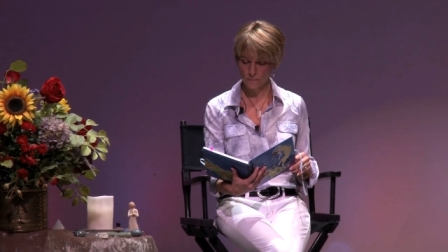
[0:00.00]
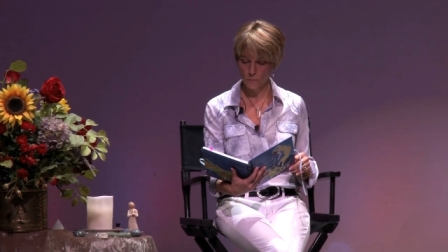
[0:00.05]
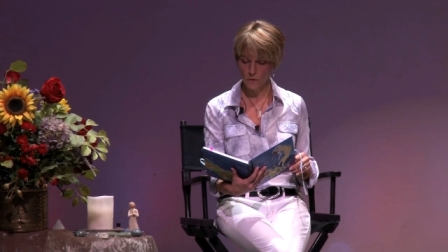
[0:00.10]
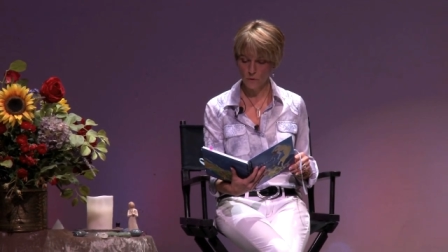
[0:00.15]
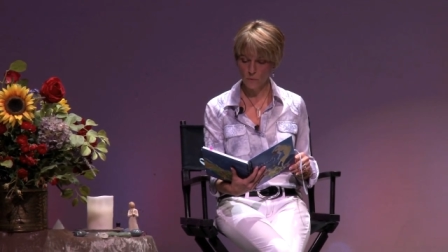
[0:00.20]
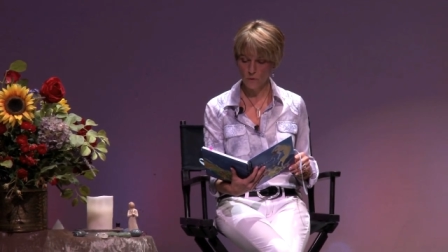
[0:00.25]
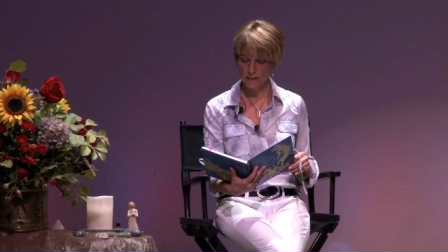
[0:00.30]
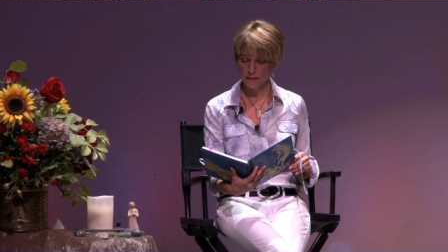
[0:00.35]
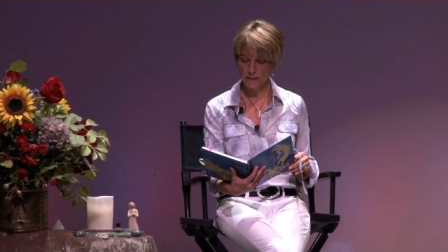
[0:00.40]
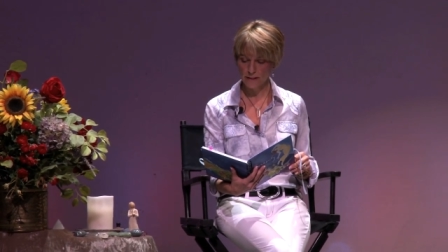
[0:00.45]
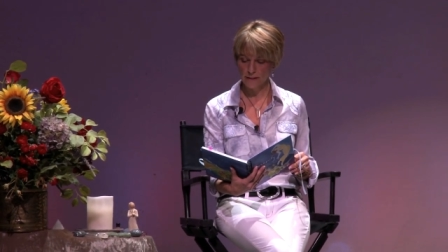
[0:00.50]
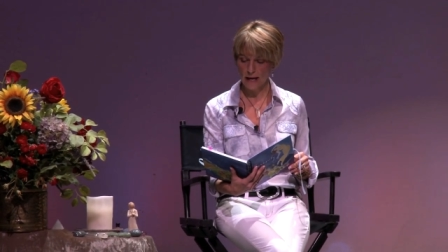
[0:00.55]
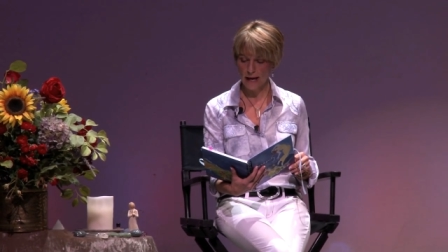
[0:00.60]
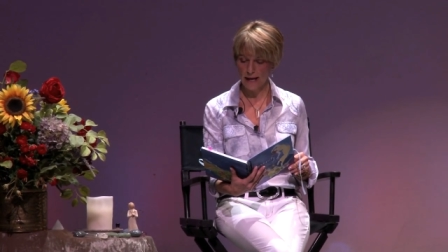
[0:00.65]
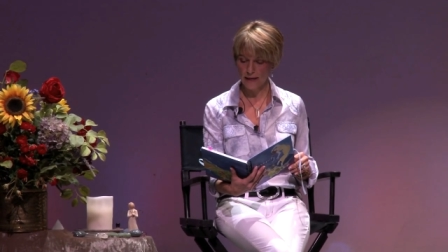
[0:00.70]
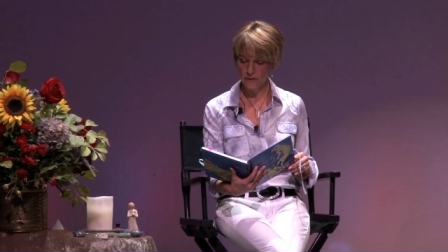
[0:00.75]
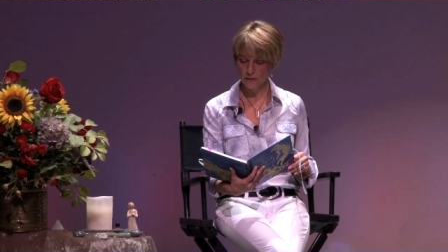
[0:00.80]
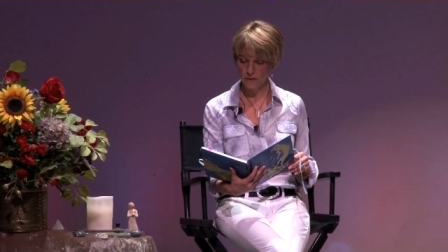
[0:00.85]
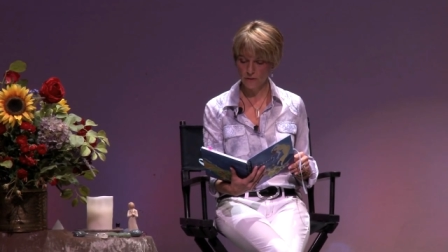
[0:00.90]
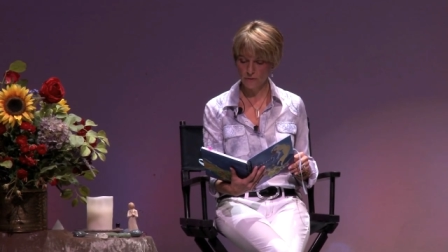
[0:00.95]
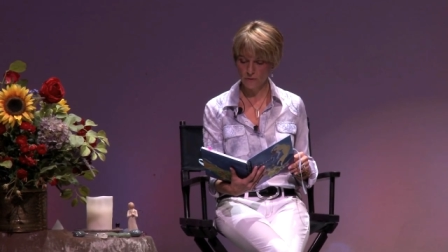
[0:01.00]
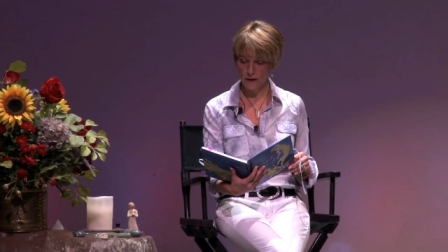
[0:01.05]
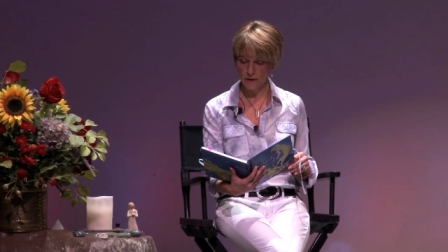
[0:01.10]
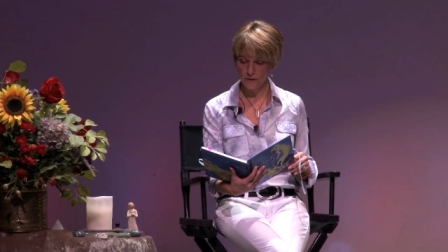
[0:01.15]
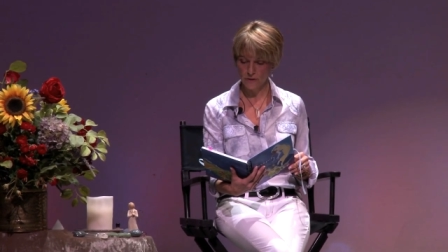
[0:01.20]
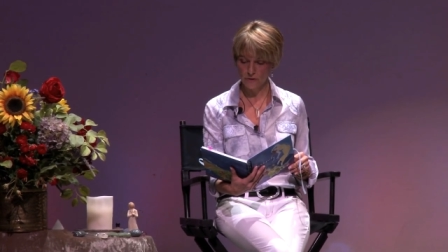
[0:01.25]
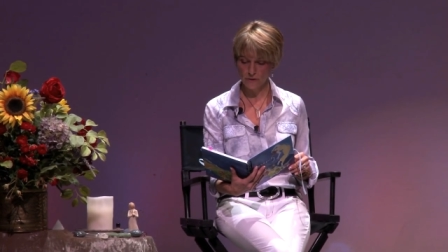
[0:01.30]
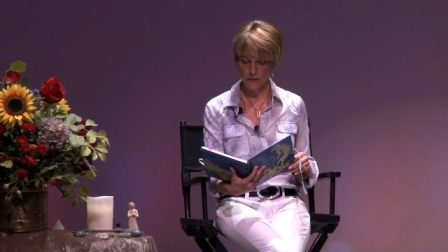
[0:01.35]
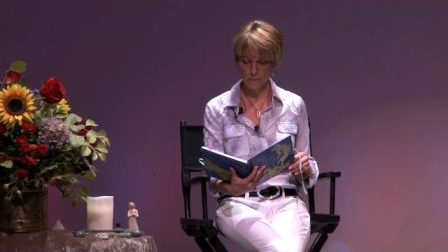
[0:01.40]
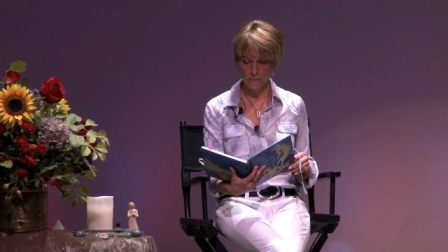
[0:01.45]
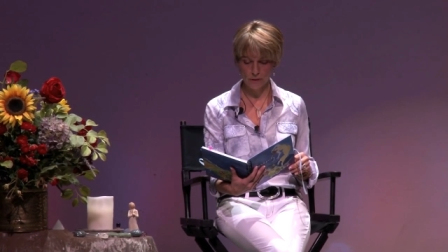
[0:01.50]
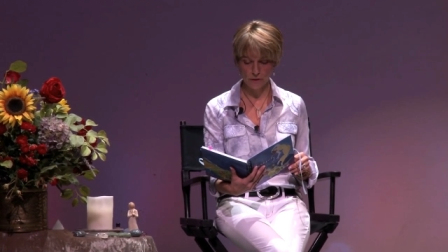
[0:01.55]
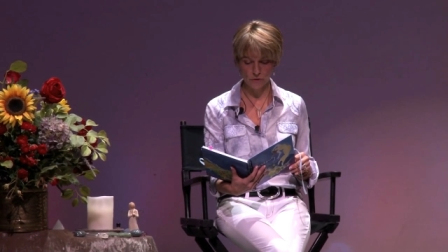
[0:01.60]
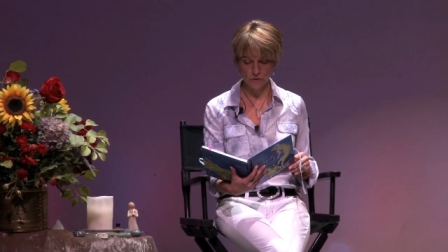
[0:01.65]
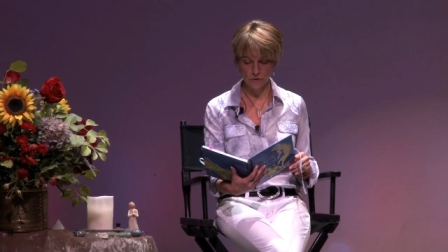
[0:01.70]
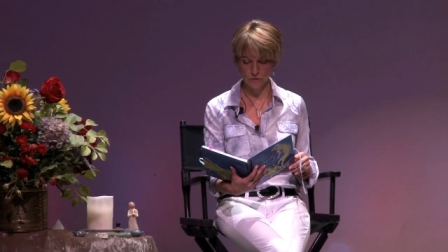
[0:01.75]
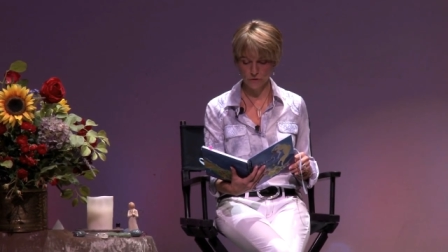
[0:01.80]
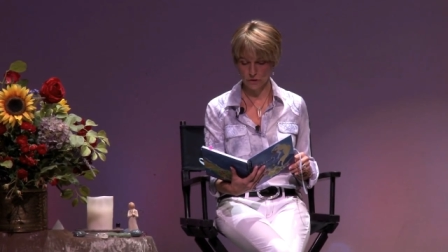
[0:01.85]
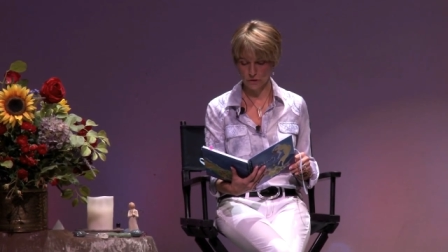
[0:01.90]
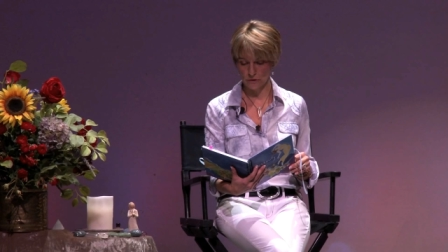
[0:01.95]
We want to guide you on your
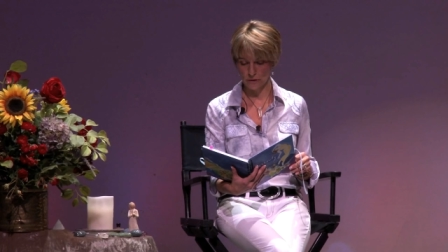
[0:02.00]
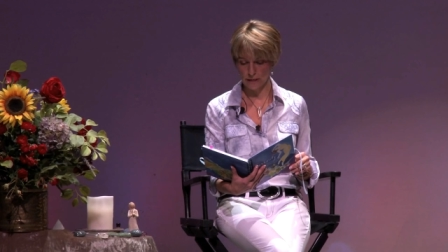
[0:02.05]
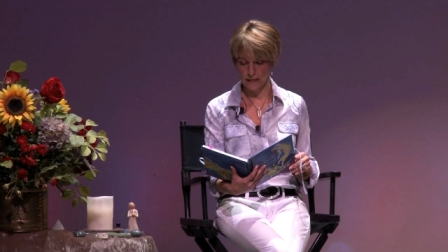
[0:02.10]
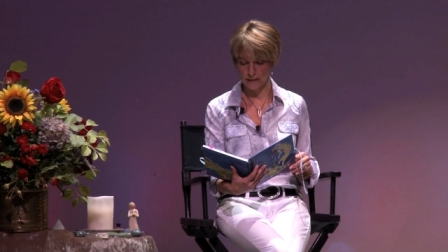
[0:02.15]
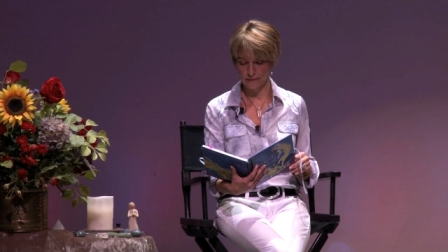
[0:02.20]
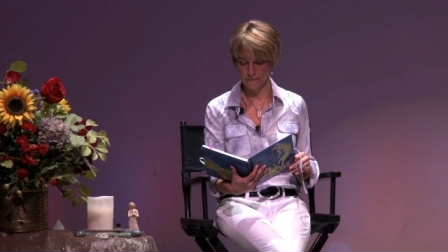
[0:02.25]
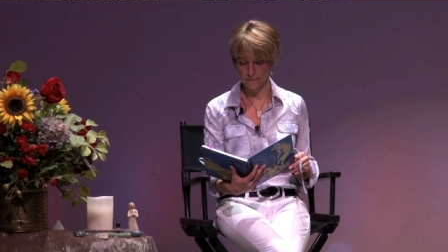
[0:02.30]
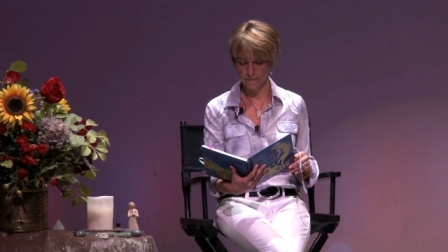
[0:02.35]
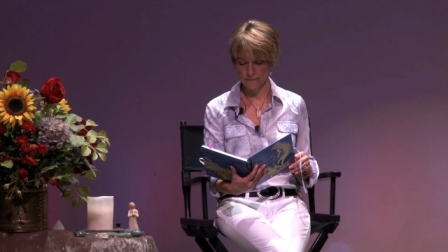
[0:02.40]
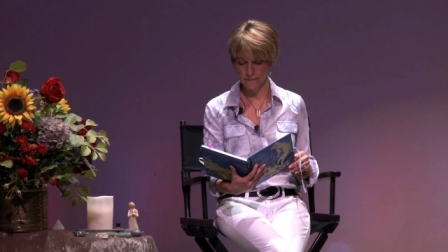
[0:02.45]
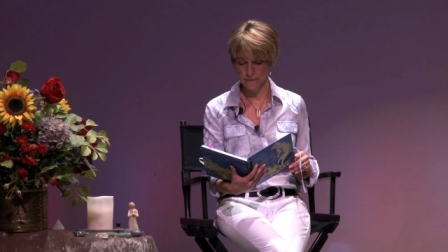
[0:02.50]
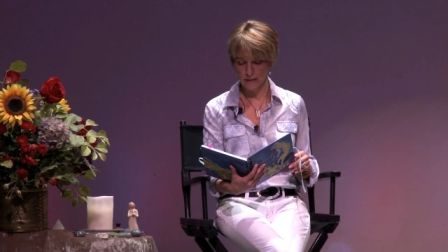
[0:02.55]
spiritual journey.